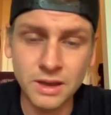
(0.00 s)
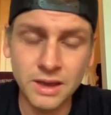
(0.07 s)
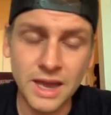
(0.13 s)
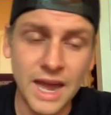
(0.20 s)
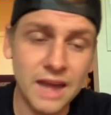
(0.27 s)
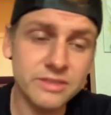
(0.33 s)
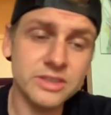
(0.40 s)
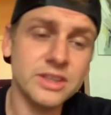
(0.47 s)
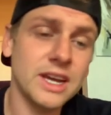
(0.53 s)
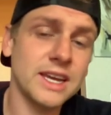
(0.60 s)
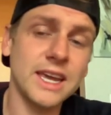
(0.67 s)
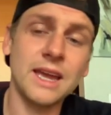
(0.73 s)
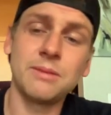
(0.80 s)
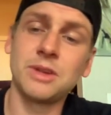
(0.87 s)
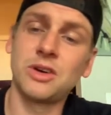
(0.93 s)
After that
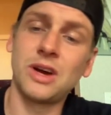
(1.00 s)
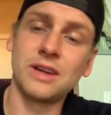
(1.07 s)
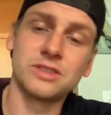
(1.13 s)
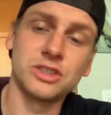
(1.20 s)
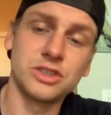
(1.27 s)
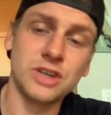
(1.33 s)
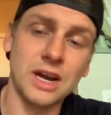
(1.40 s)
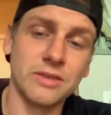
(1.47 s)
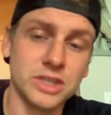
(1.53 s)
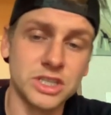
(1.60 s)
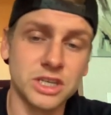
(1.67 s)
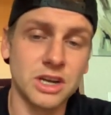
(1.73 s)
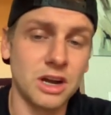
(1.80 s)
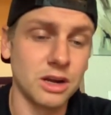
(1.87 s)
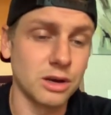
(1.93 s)
game, they'll have to travel to
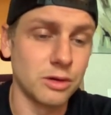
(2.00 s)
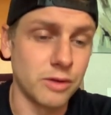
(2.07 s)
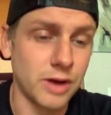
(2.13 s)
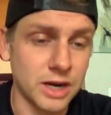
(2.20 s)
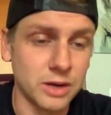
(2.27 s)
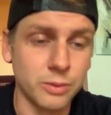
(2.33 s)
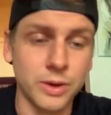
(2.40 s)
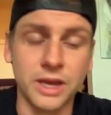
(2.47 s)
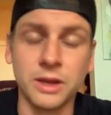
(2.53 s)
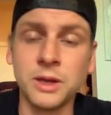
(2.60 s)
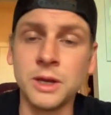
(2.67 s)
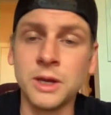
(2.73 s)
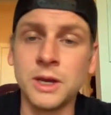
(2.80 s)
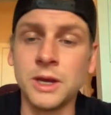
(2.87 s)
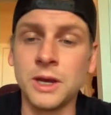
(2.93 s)
Chicago right away.
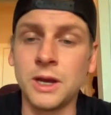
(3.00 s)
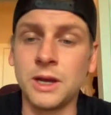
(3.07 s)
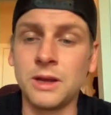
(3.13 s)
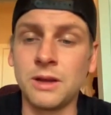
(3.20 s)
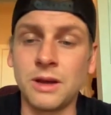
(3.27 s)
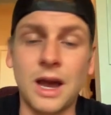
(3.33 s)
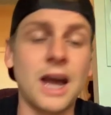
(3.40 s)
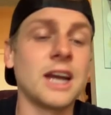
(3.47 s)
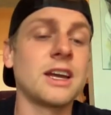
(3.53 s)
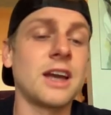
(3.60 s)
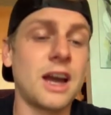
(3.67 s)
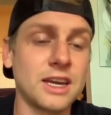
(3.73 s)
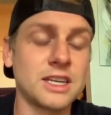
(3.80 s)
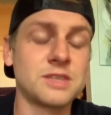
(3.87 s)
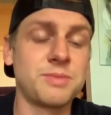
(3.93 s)
I,
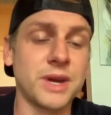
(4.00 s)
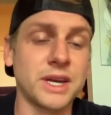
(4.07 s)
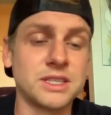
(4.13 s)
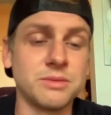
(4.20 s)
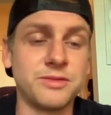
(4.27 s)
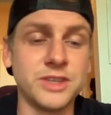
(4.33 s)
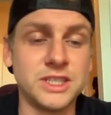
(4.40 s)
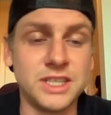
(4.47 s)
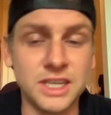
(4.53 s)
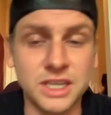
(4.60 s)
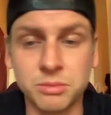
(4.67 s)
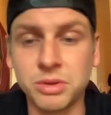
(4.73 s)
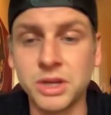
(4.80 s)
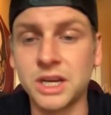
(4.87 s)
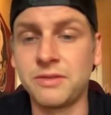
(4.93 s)
I expect some fatigue to
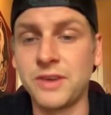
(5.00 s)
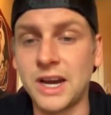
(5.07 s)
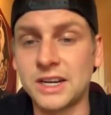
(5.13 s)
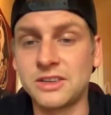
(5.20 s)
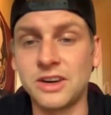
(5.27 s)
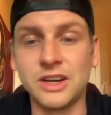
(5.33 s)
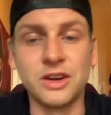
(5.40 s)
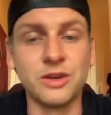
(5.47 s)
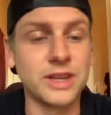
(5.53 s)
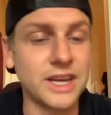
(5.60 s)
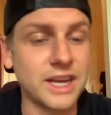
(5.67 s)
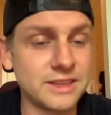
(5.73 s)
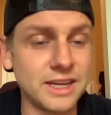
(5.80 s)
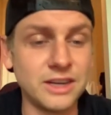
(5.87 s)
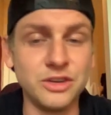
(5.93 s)
play a factor. I know they
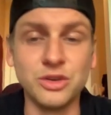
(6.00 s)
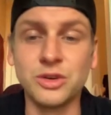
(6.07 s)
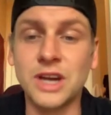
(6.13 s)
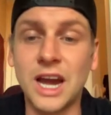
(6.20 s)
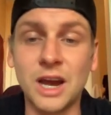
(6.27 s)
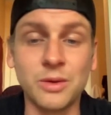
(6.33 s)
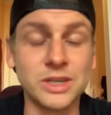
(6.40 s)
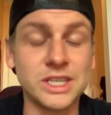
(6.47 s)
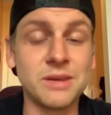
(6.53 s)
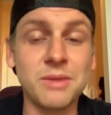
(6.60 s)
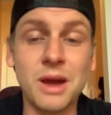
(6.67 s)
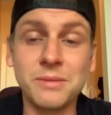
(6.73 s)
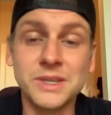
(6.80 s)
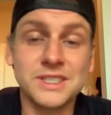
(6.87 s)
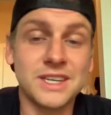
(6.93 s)
got that new guy, which I'm,
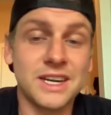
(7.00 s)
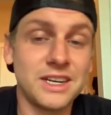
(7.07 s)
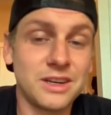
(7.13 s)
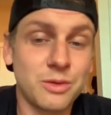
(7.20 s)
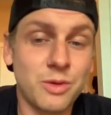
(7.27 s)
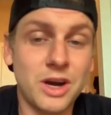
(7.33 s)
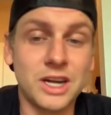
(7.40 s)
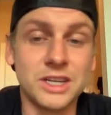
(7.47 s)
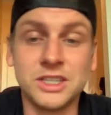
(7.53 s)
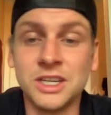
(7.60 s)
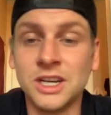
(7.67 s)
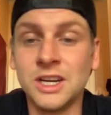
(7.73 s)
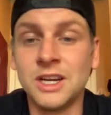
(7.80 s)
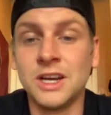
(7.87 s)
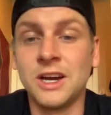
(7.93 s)
I'm excited to watch.
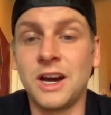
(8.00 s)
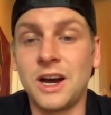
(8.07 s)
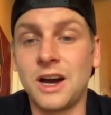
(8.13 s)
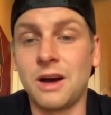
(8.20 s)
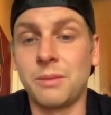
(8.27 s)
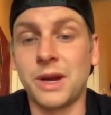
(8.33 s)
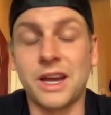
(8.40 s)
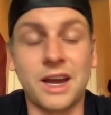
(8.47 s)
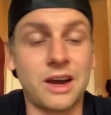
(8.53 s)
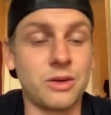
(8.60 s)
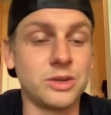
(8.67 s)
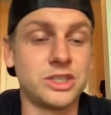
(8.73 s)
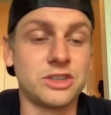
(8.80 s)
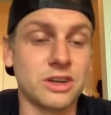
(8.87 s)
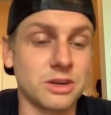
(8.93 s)
Um, I, I
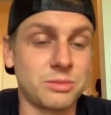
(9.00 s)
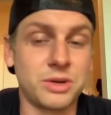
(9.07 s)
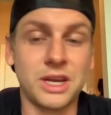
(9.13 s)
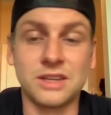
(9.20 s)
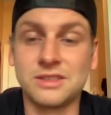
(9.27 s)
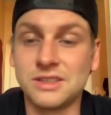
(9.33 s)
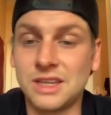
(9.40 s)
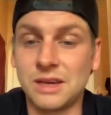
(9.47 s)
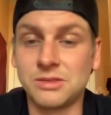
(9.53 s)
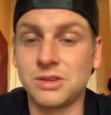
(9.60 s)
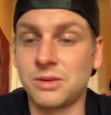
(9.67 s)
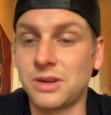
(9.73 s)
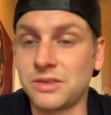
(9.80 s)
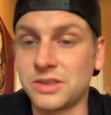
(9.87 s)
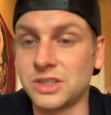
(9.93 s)
always struggle to pronounce his name, so
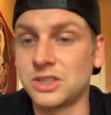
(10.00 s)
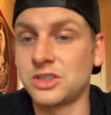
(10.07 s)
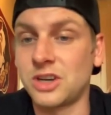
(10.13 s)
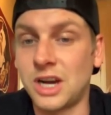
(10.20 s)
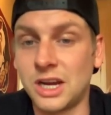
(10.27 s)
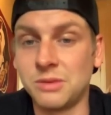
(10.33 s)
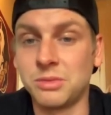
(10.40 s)
I'm not even going to try.